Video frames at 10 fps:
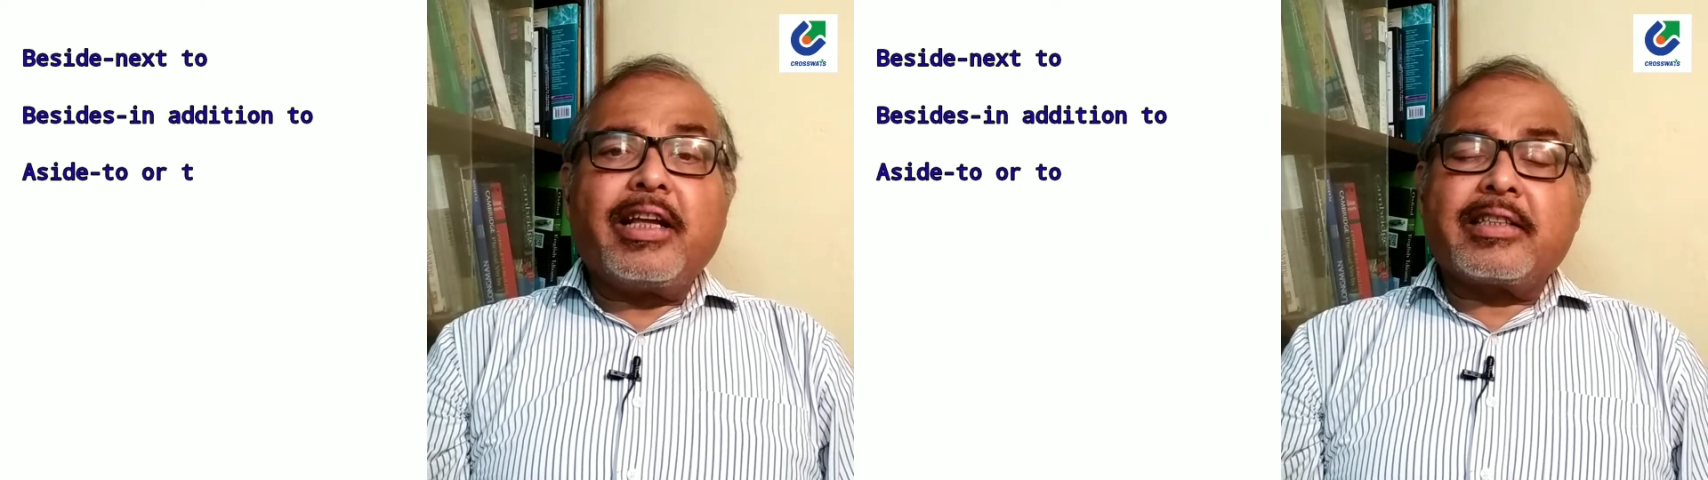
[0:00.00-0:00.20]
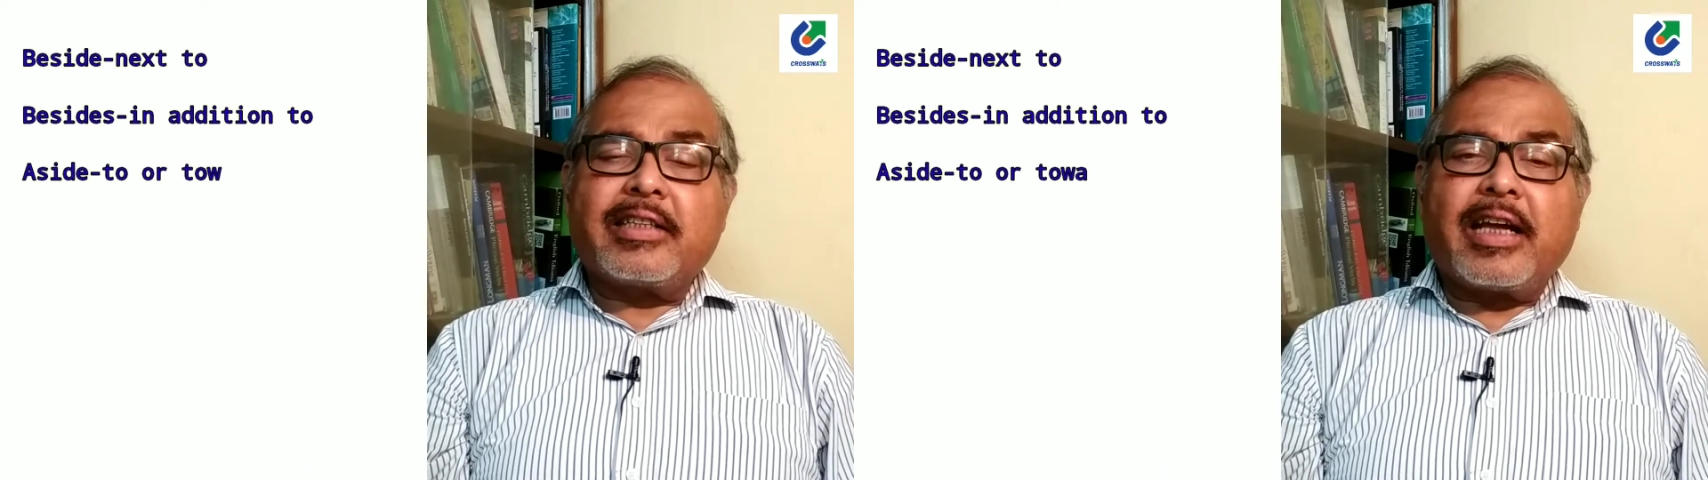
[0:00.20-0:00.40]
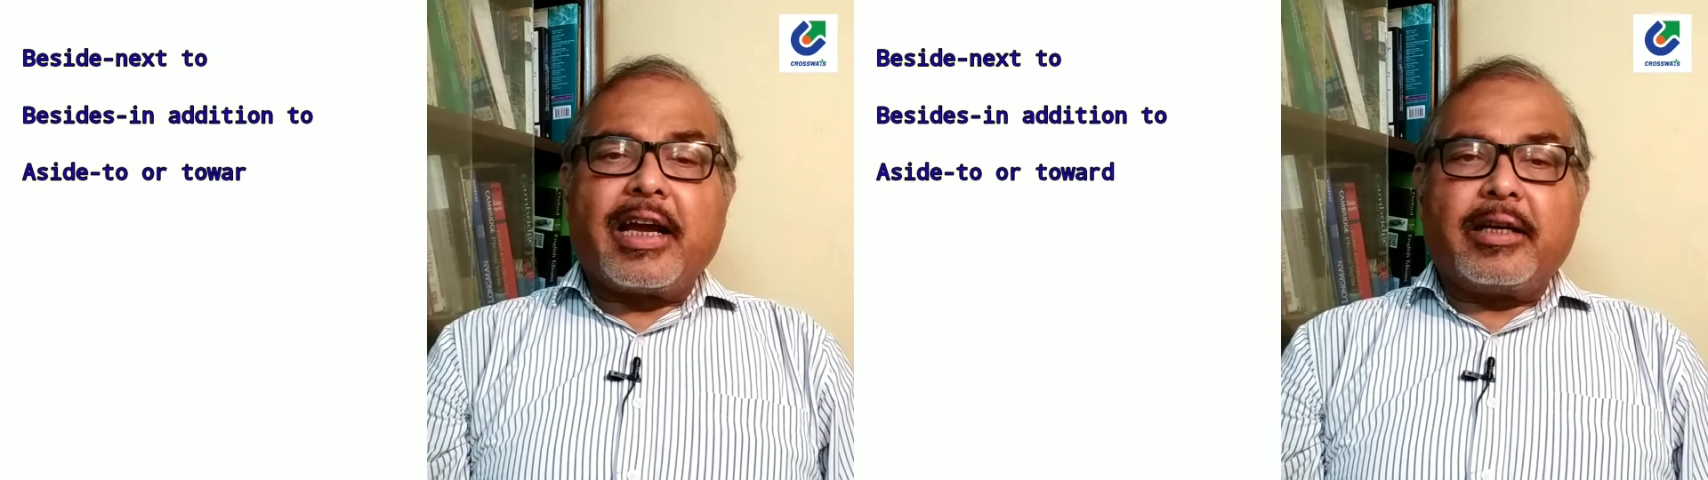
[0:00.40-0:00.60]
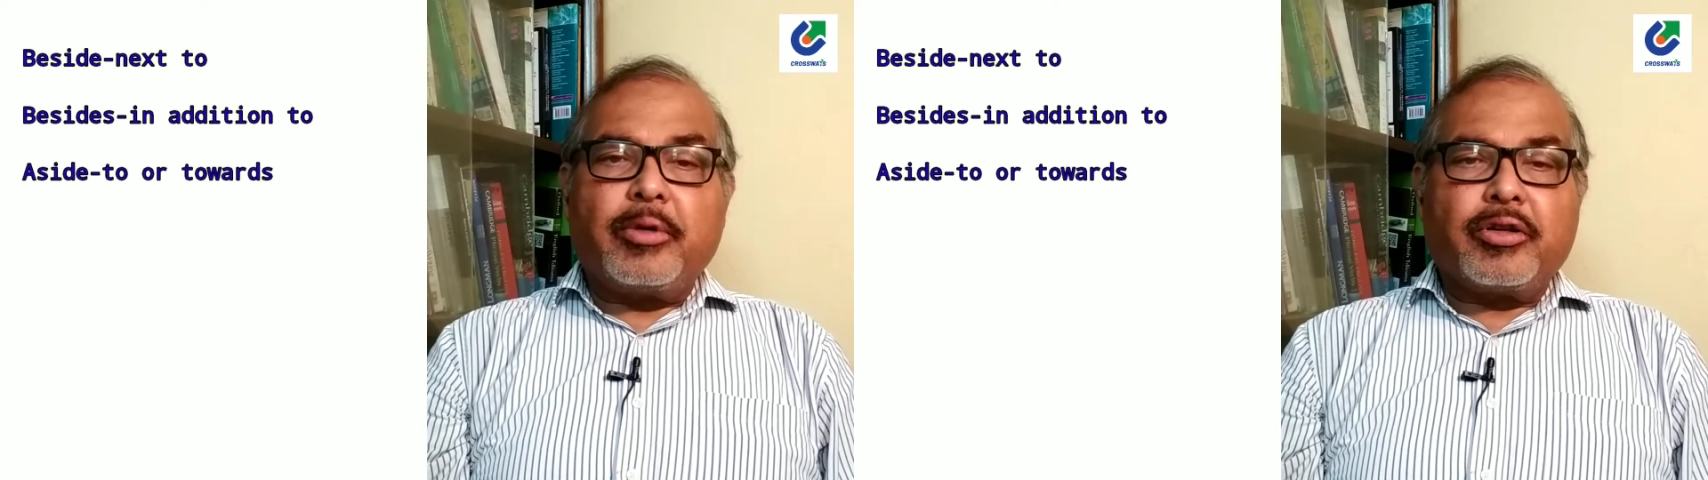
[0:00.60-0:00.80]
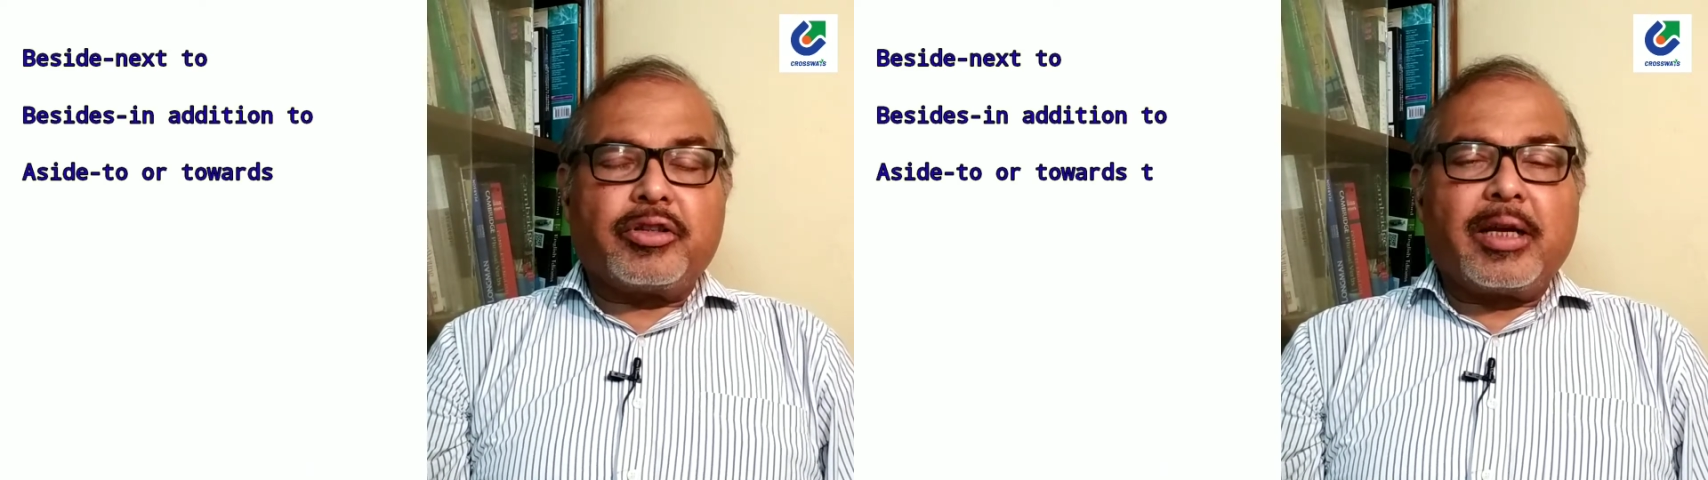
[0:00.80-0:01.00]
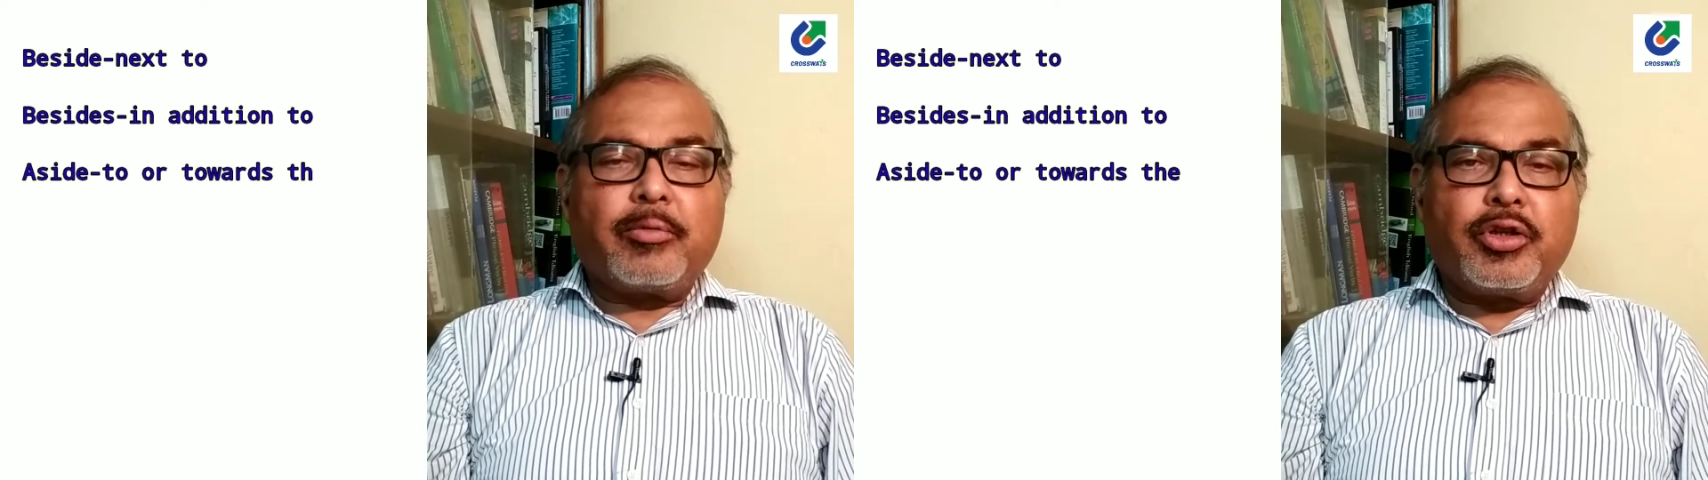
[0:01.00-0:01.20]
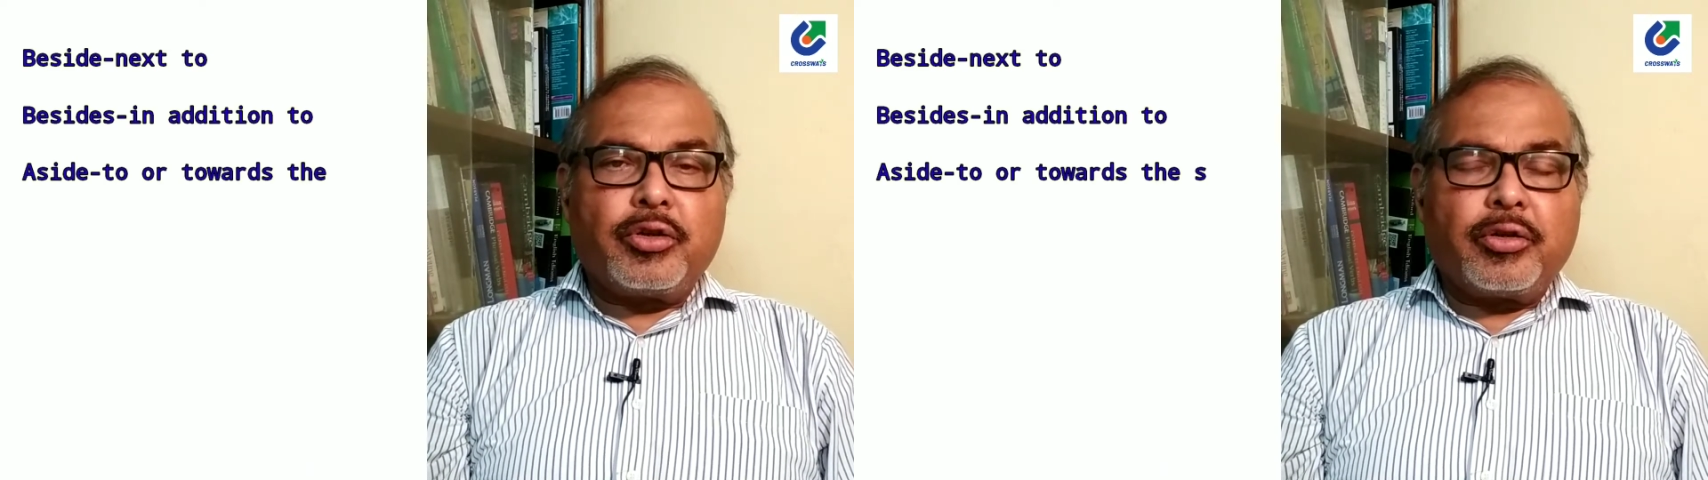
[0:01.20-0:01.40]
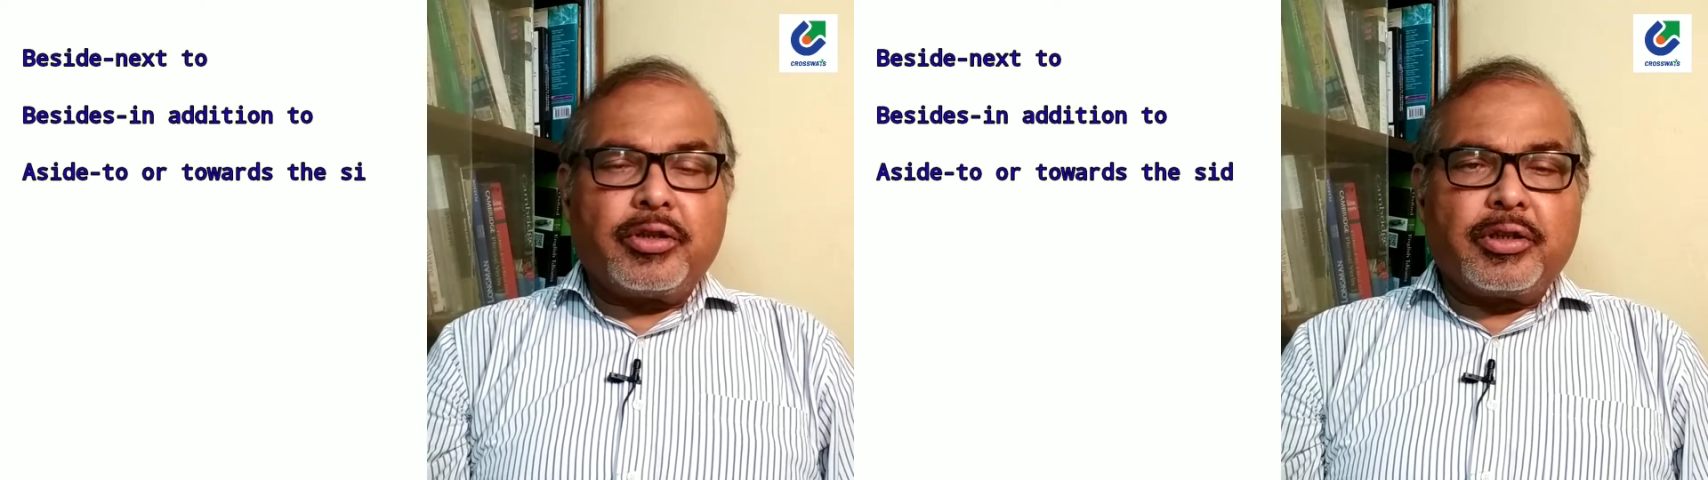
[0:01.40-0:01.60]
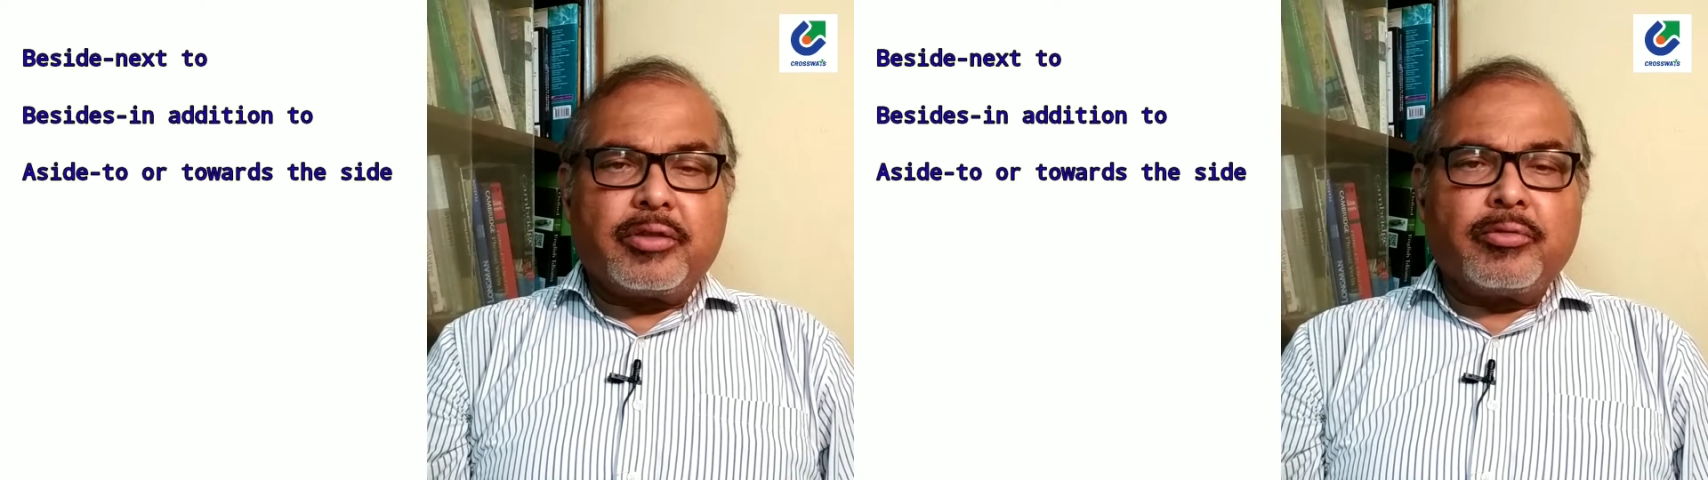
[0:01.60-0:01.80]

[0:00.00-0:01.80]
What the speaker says: aside because I am sure this